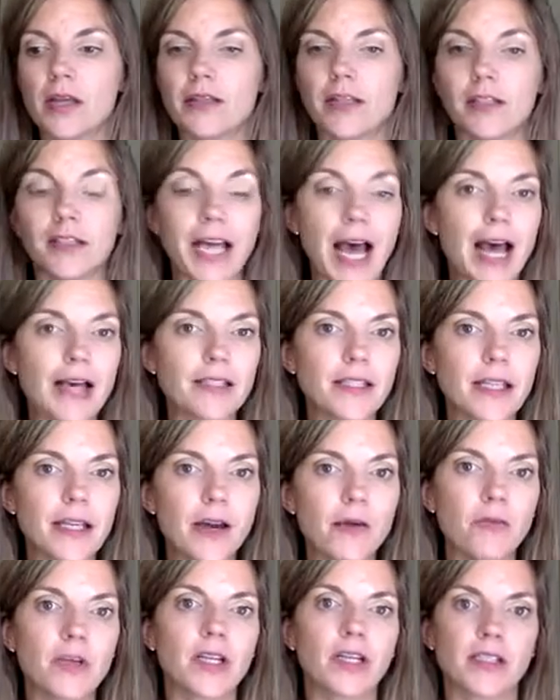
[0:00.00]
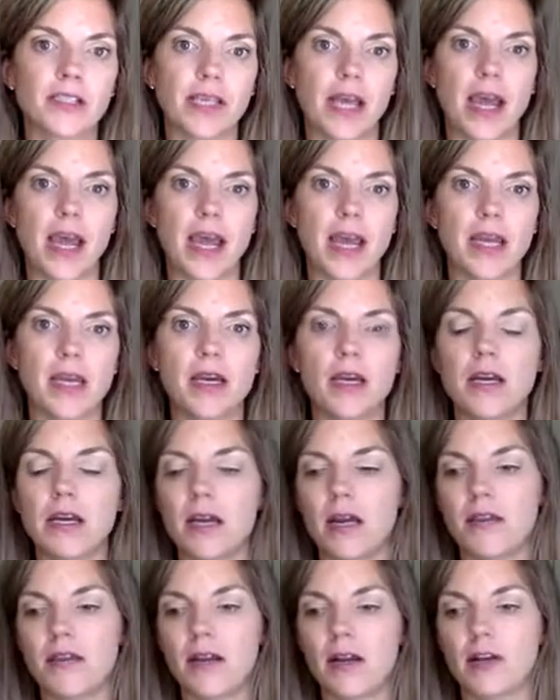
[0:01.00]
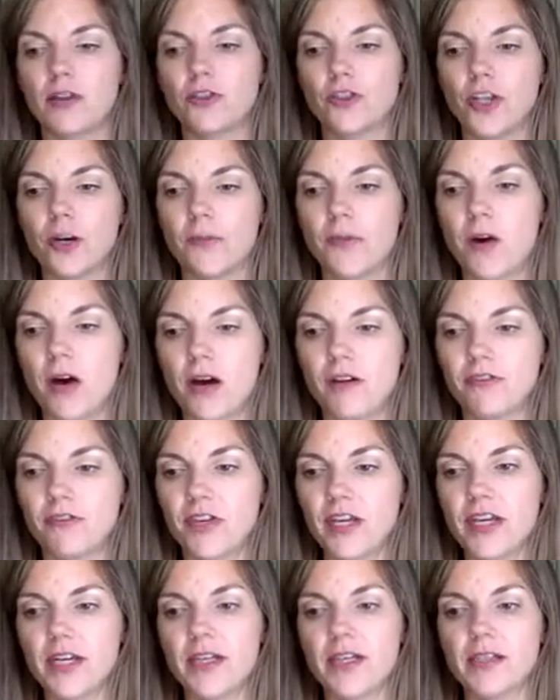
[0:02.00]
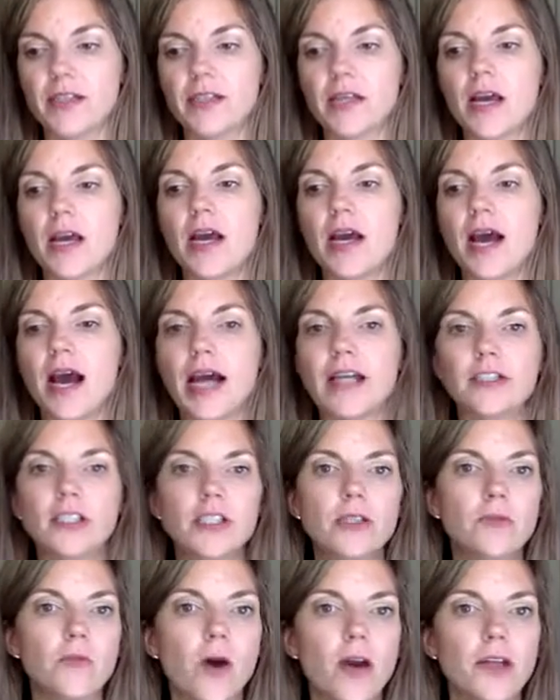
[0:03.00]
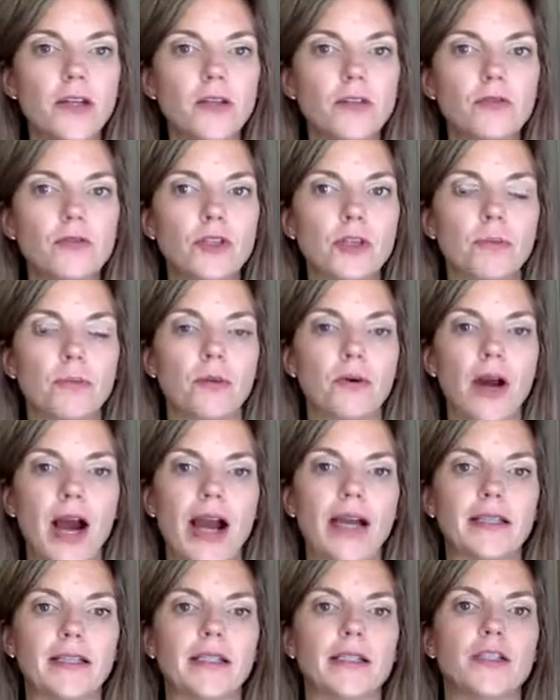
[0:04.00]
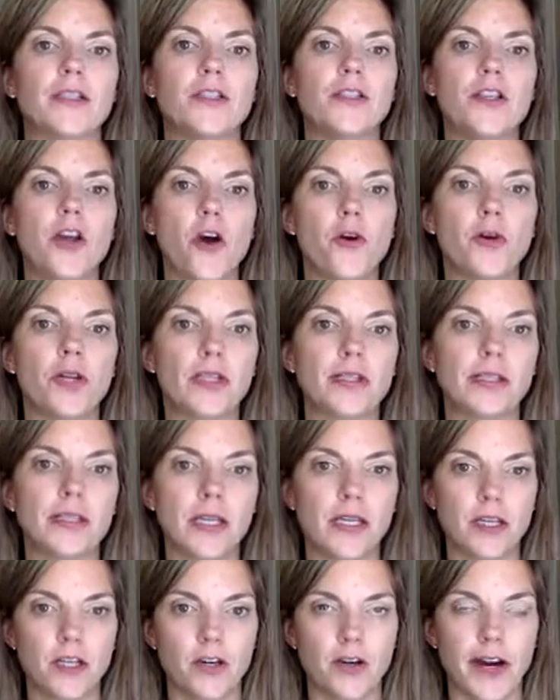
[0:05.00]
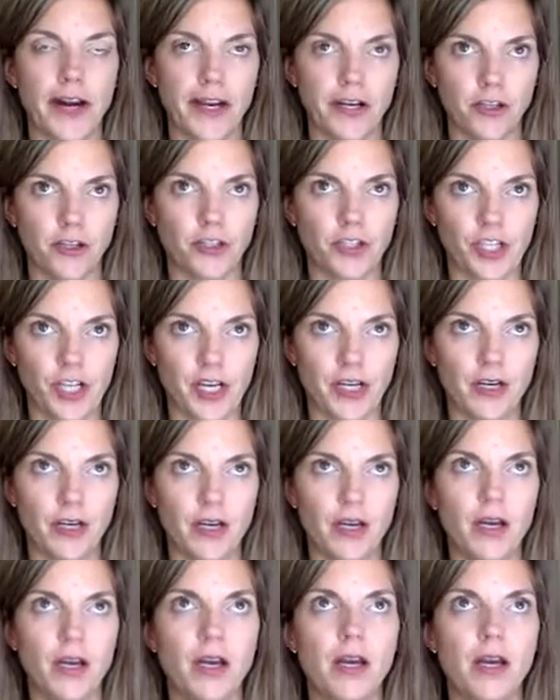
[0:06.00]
the last thing I want to say, and then I'll jump off, is I just want you to practice noticing your energy.